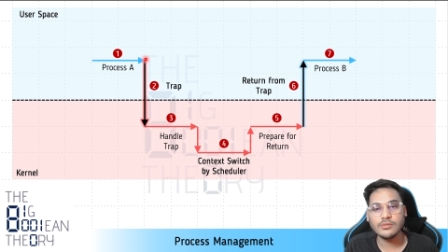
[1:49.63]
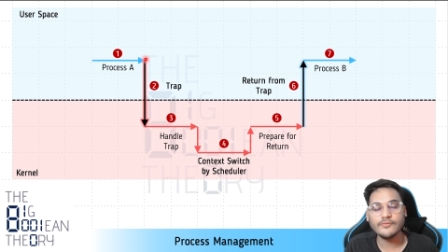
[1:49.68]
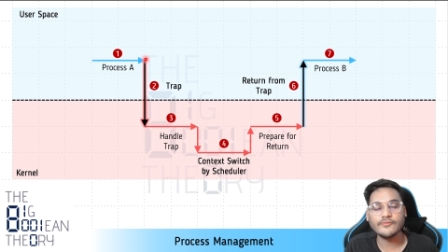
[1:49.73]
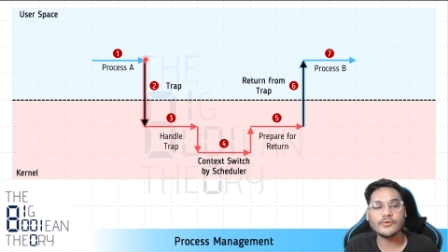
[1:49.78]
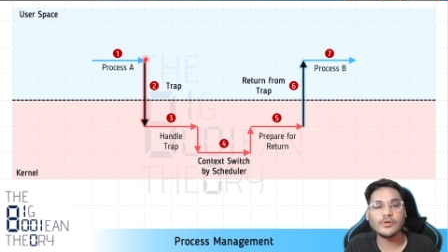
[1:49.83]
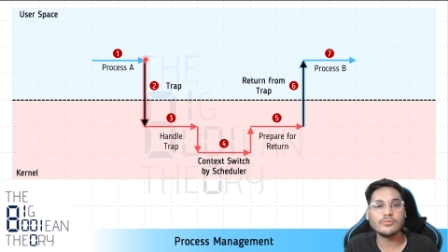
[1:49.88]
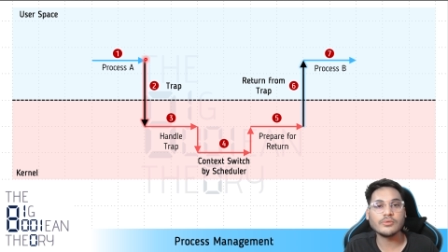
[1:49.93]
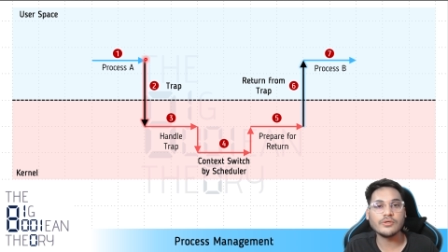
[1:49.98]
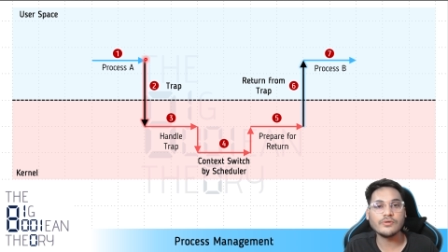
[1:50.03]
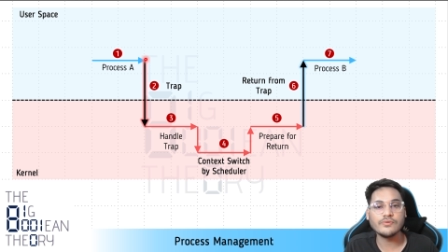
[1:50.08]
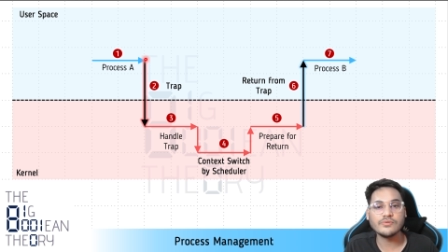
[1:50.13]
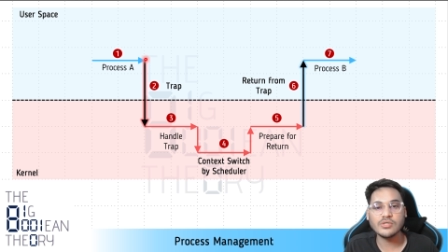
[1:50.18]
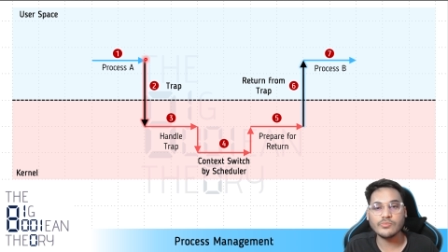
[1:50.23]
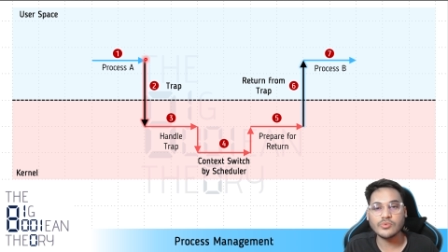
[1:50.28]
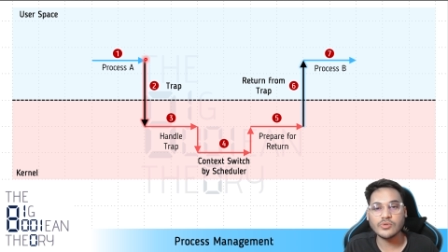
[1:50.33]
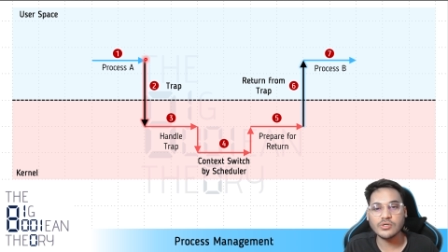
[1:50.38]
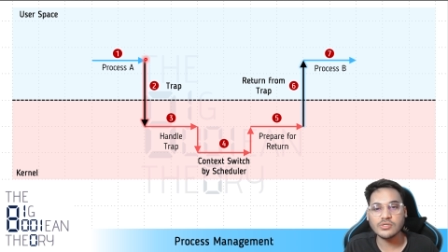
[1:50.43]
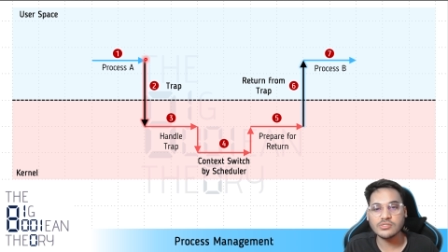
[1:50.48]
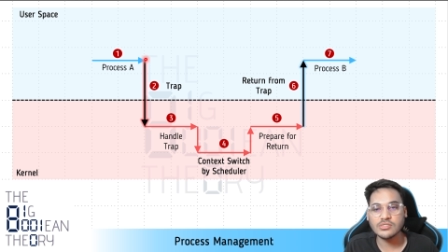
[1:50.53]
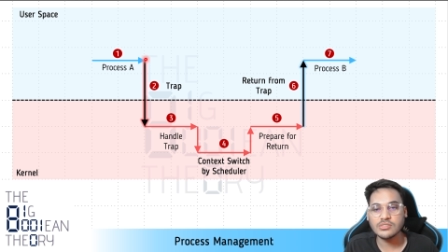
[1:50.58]
from the user
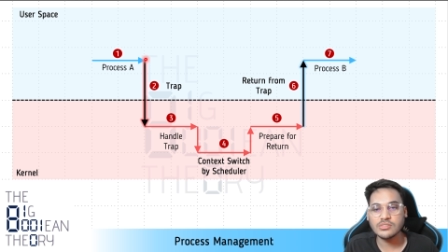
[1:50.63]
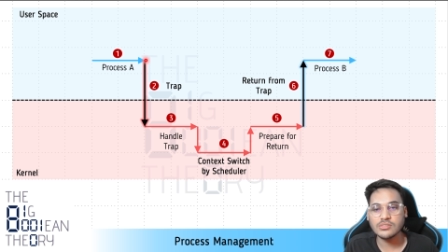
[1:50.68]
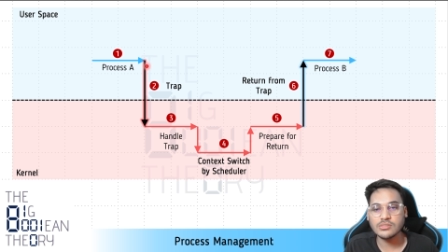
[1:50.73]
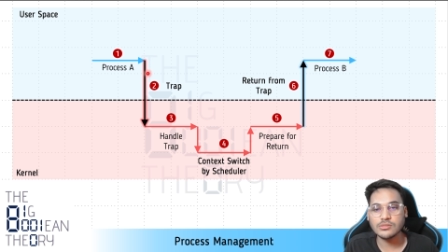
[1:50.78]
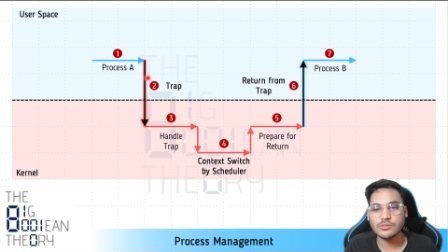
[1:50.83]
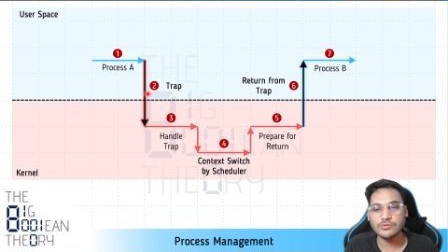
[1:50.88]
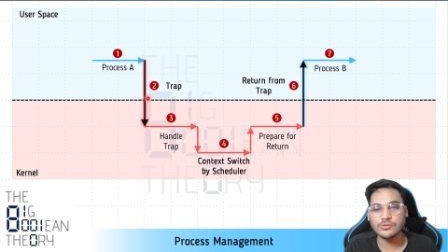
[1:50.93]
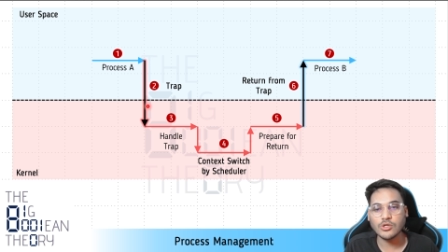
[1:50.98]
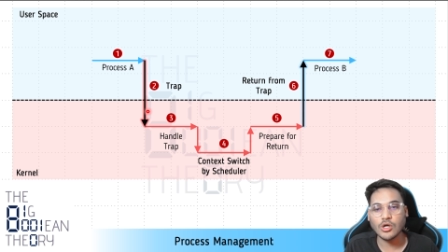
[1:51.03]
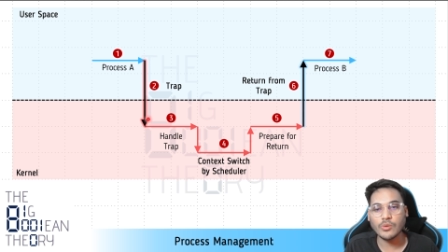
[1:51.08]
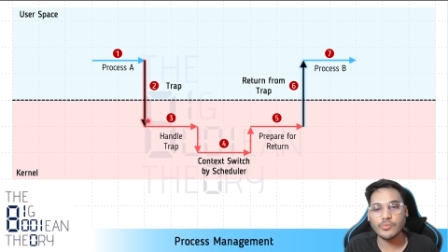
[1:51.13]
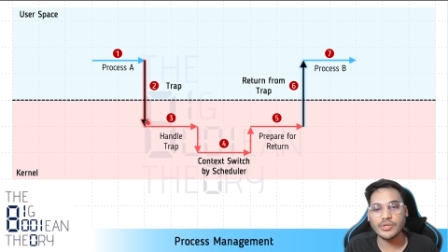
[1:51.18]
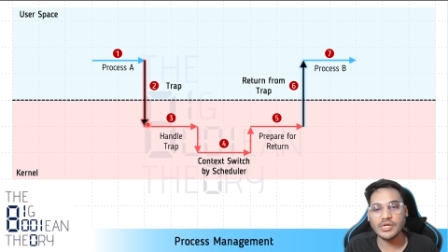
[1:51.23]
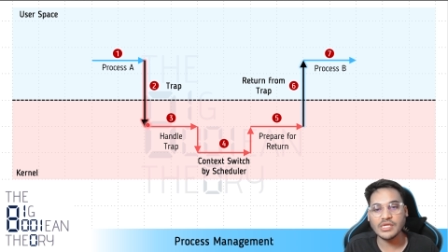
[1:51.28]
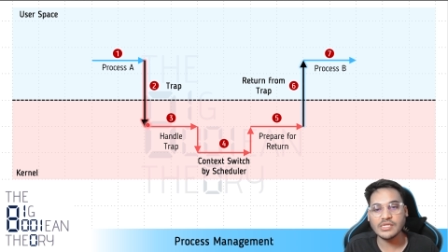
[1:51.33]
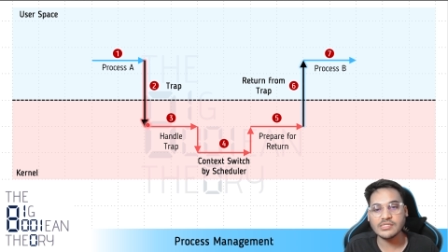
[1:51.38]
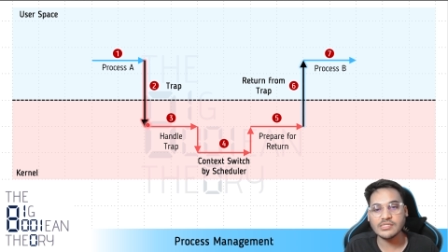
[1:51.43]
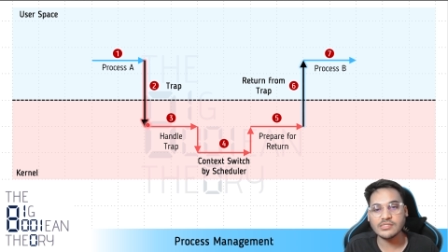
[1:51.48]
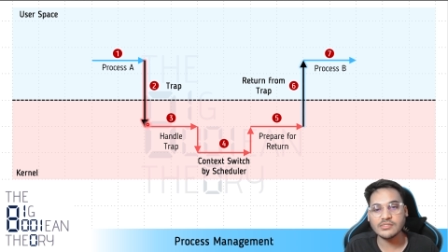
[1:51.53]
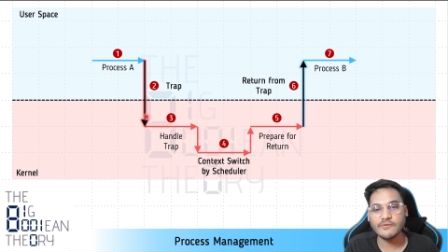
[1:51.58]
process to the operating
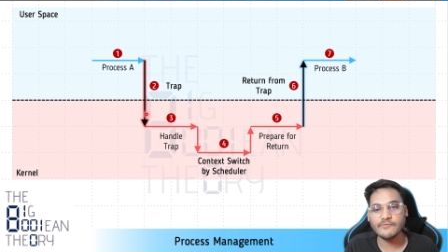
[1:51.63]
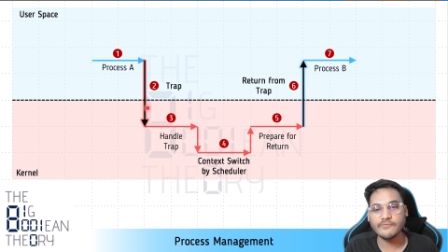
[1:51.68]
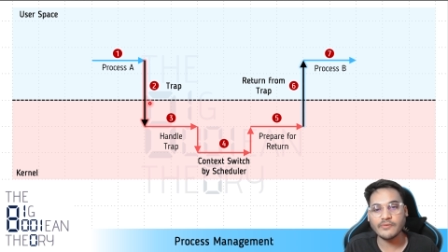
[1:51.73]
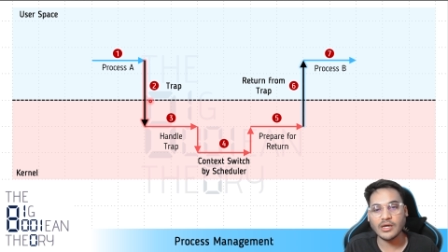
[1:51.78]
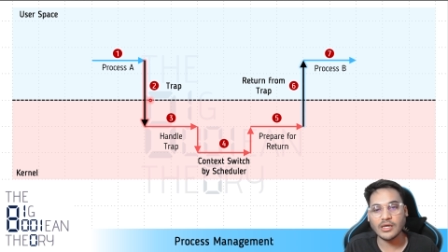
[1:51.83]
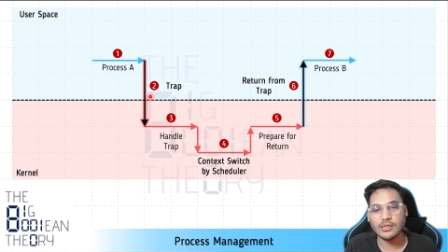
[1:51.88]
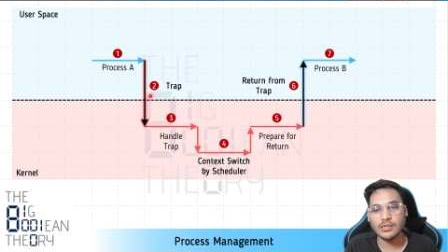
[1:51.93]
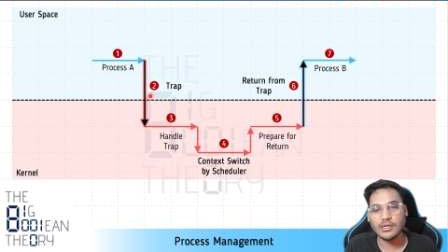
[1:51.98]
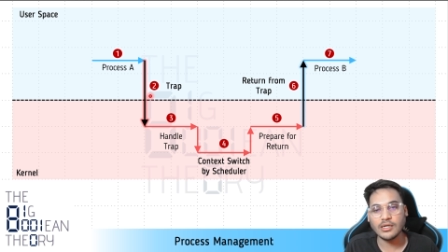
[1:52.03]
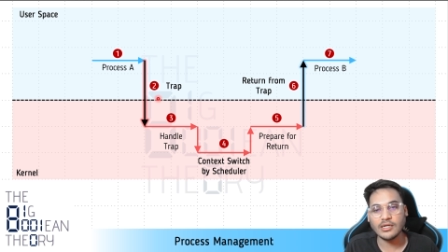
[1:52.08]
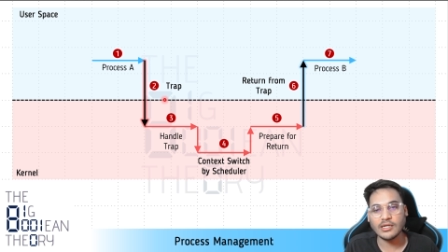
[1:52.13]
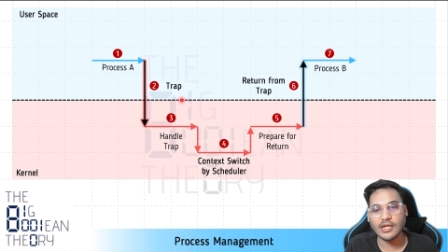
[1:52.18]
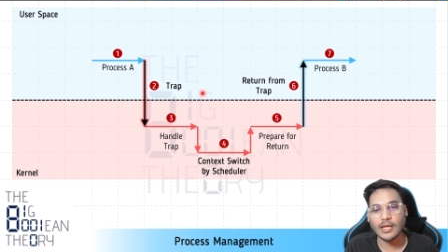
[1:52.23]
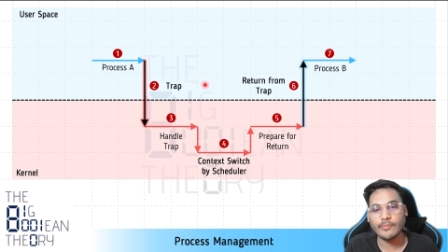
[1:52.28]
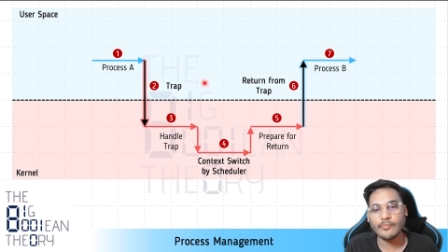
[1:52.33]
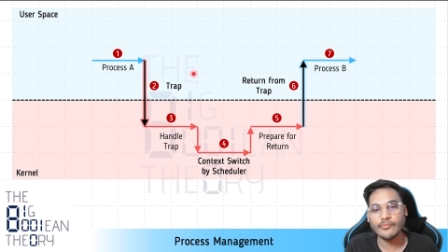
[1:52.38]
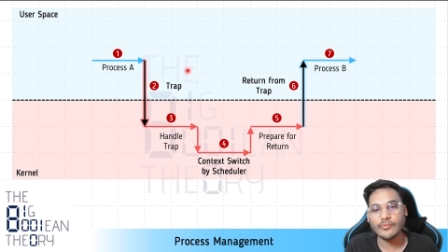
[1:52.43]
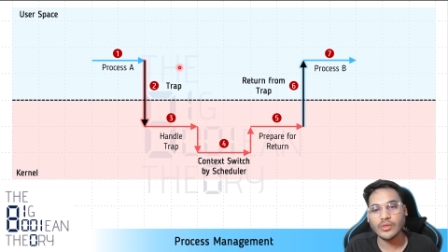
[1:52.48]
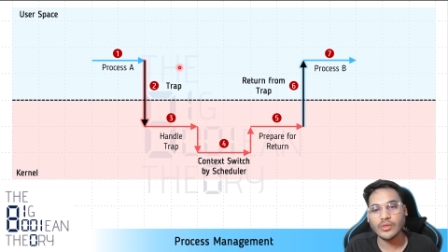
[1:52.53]
system via a trap.